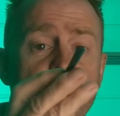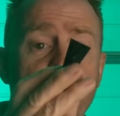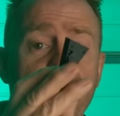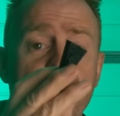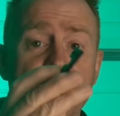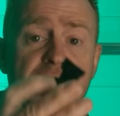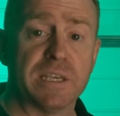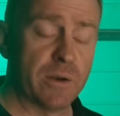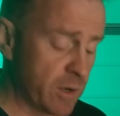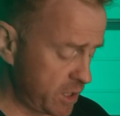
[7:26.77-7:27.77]
I buy
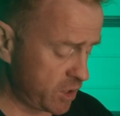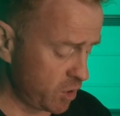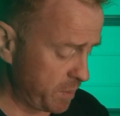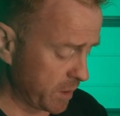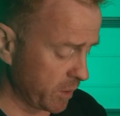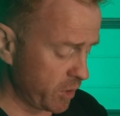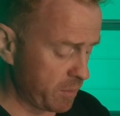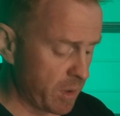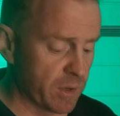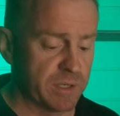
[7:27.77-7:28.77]
these and I super glue
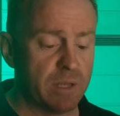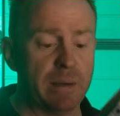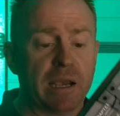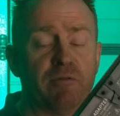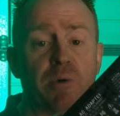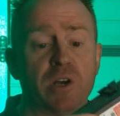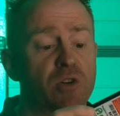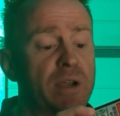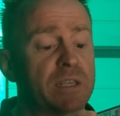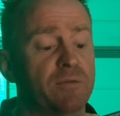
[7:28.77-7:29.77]
them onto the back of my
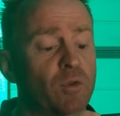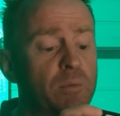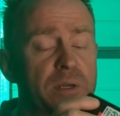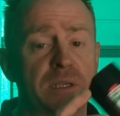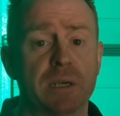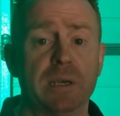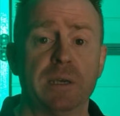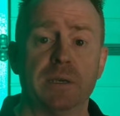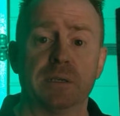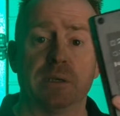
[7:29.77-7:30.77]
transformers.
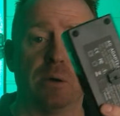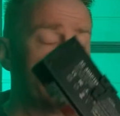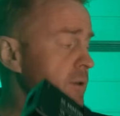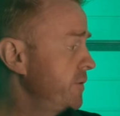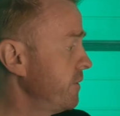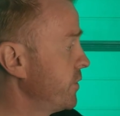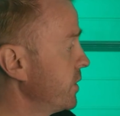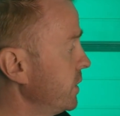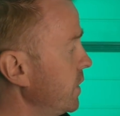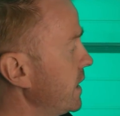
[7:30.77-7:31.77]
So if I've
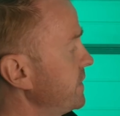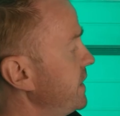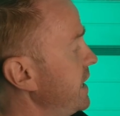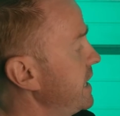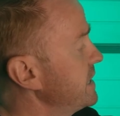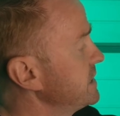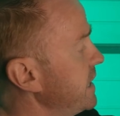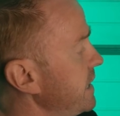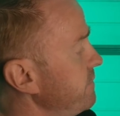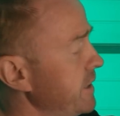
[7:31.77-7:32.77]
got a light that
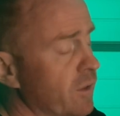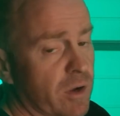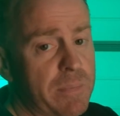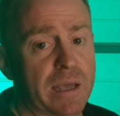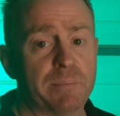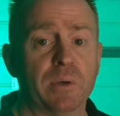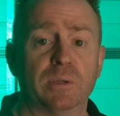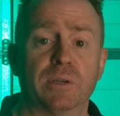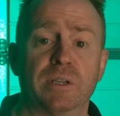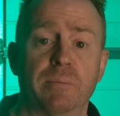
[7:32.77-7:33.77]
has a V-lock mount
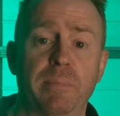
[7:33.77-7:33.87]
built onto the